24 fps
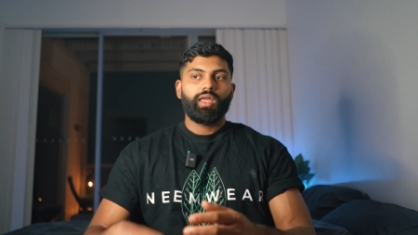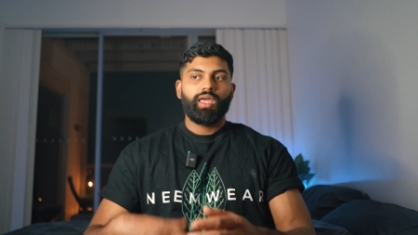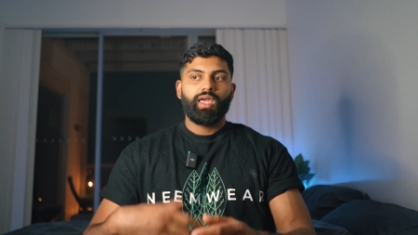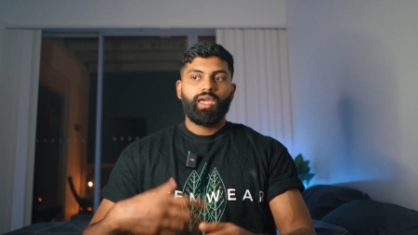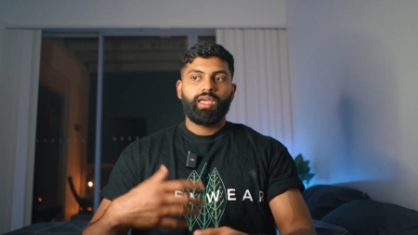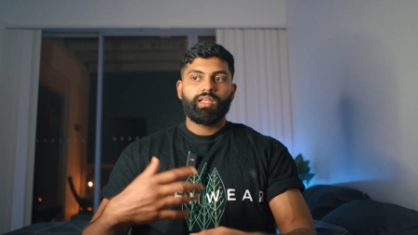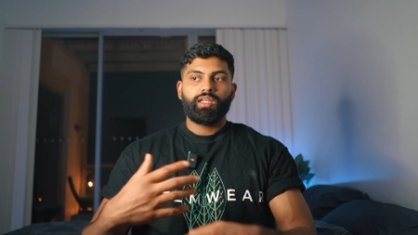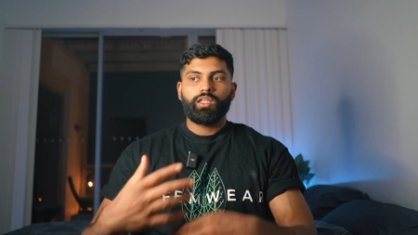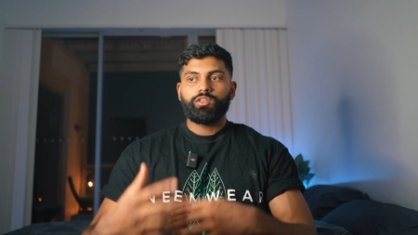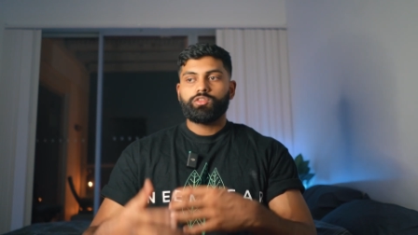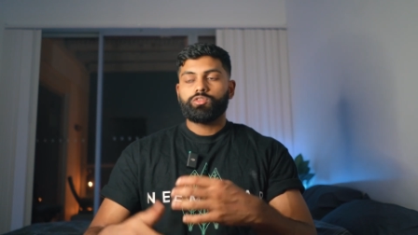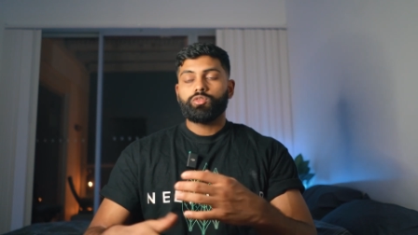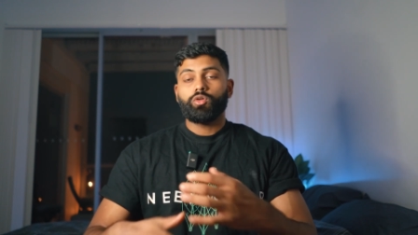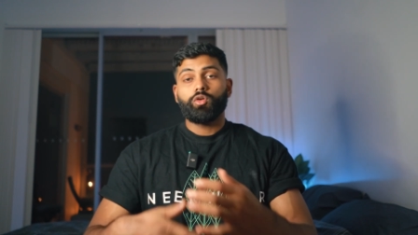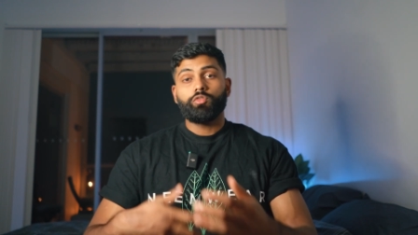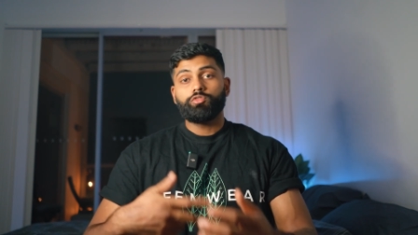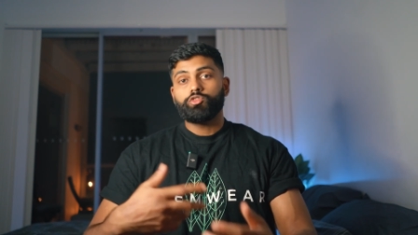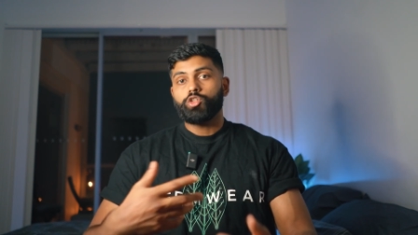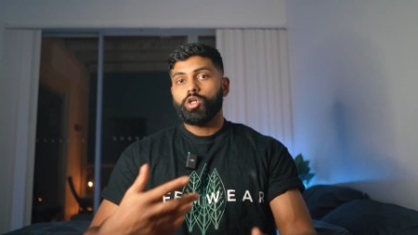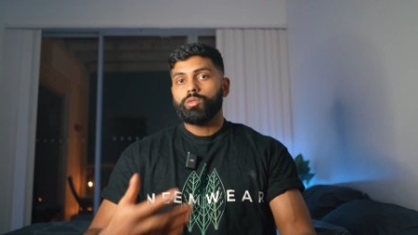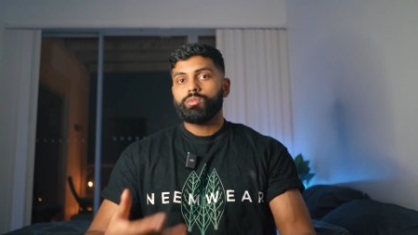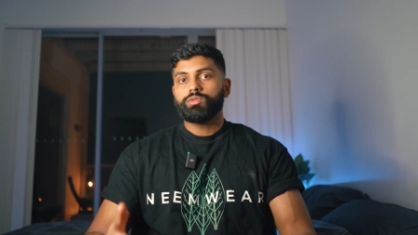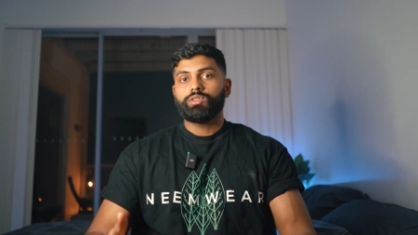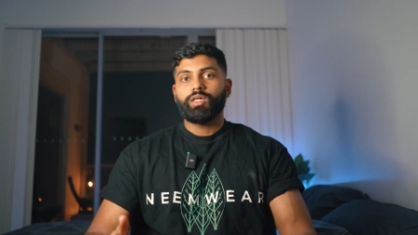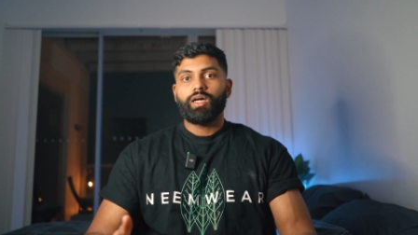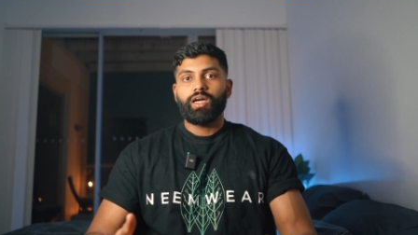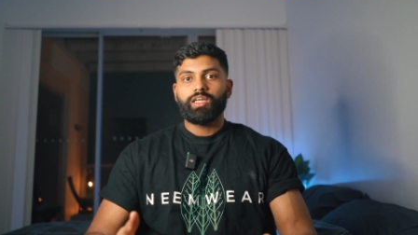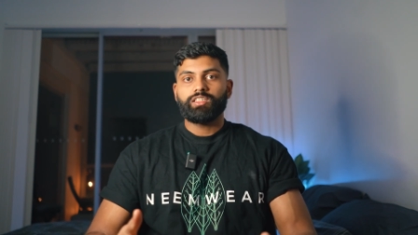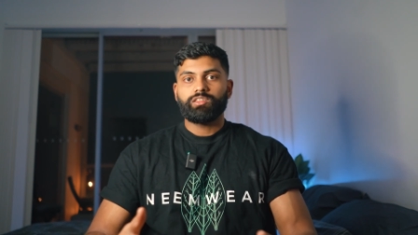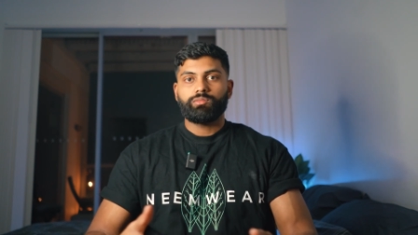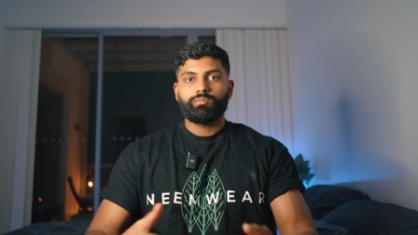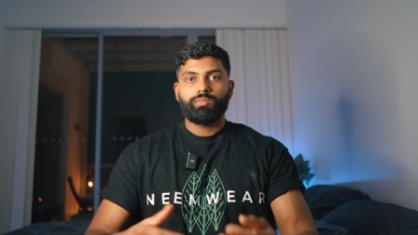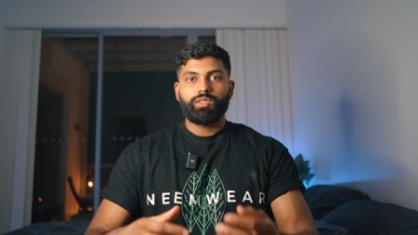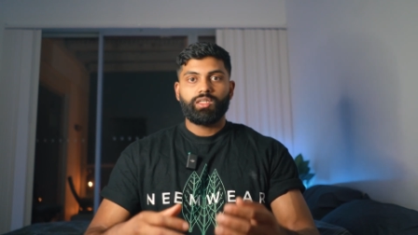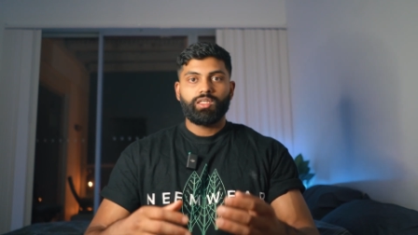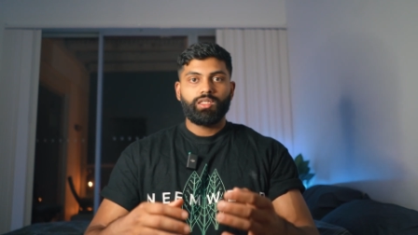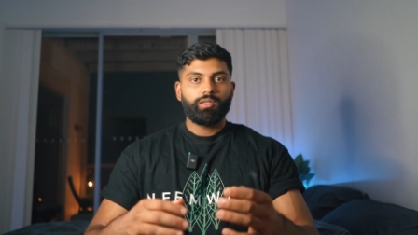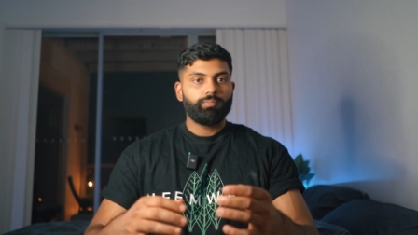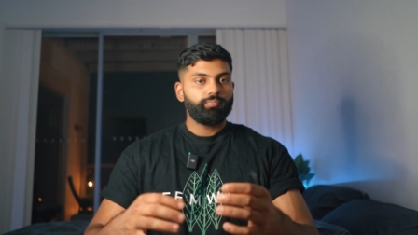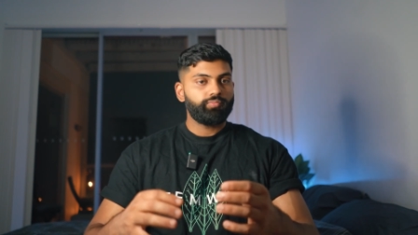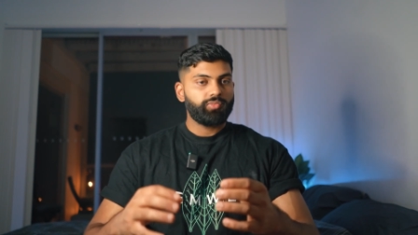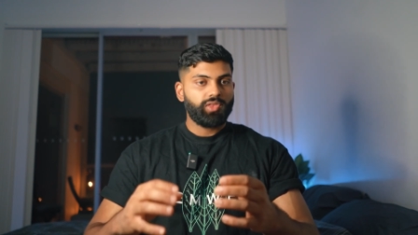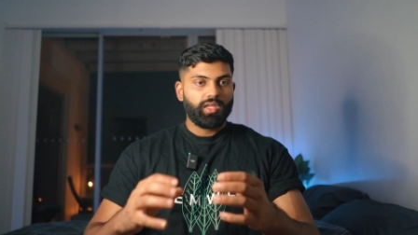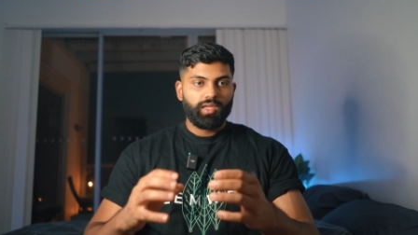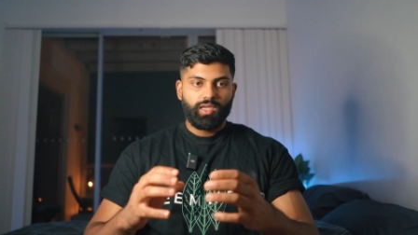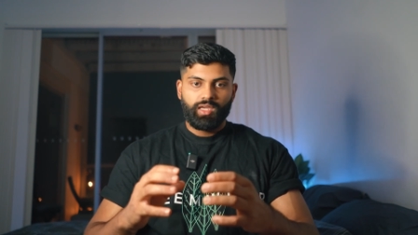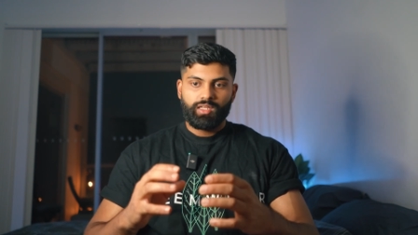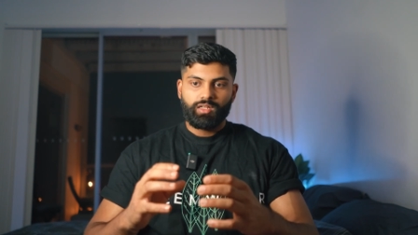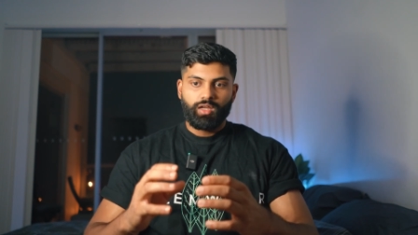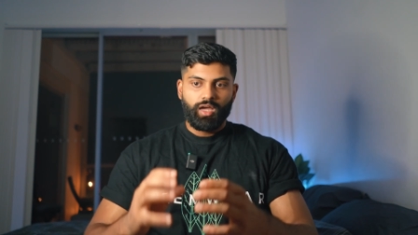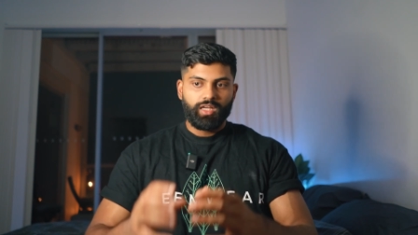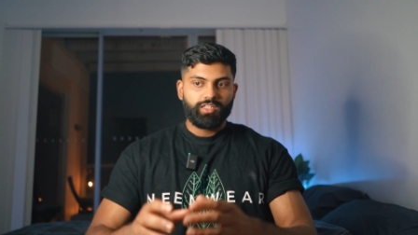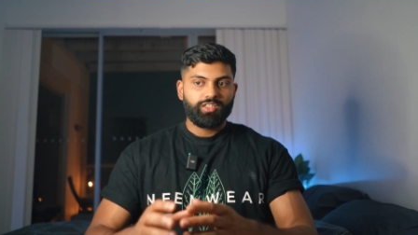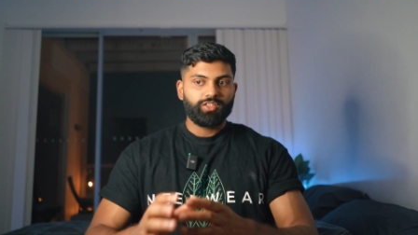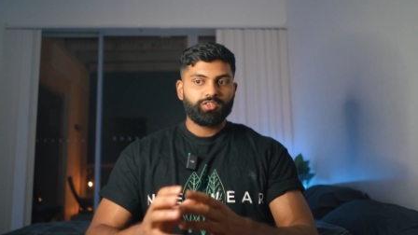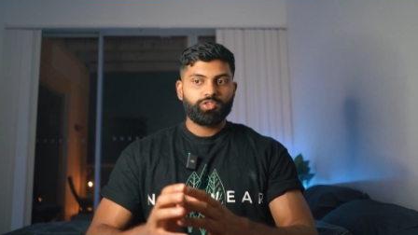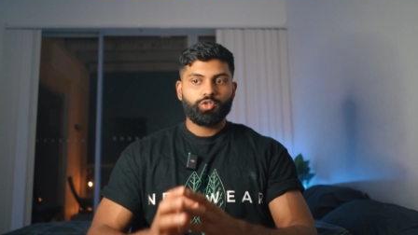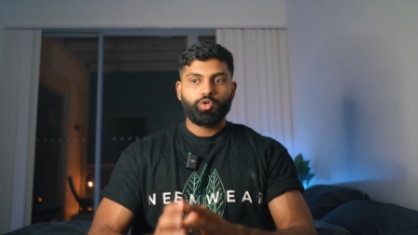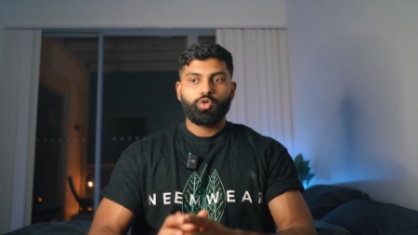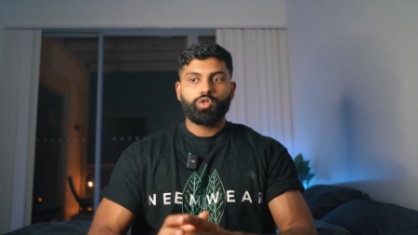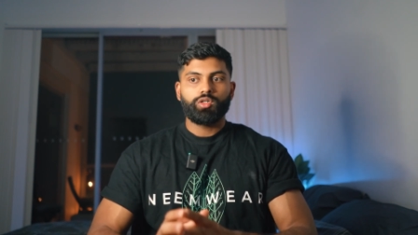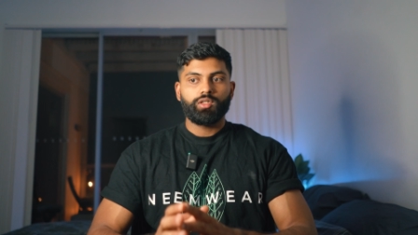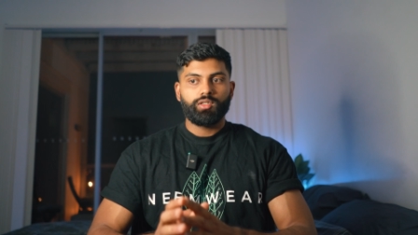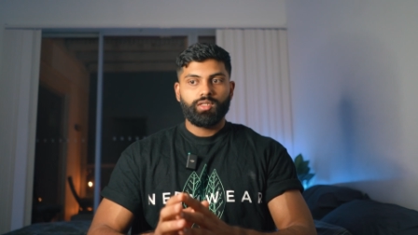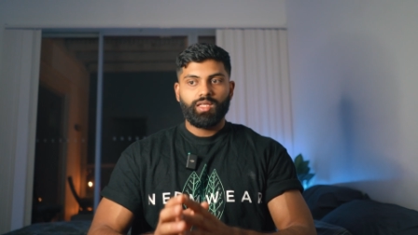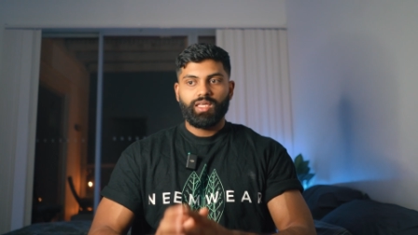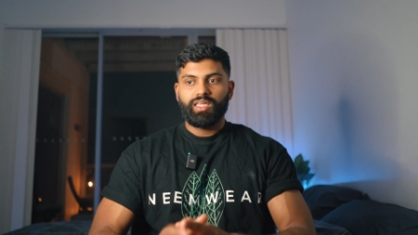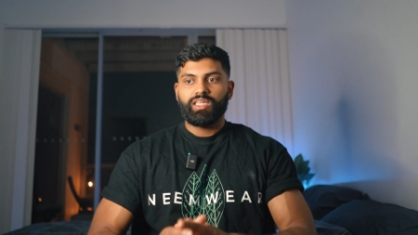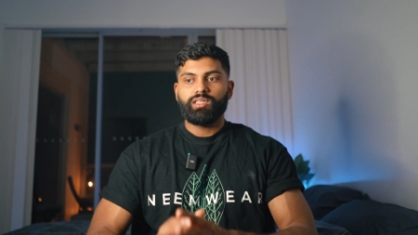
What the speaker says: and it sort of traumatized me, and I just couldn't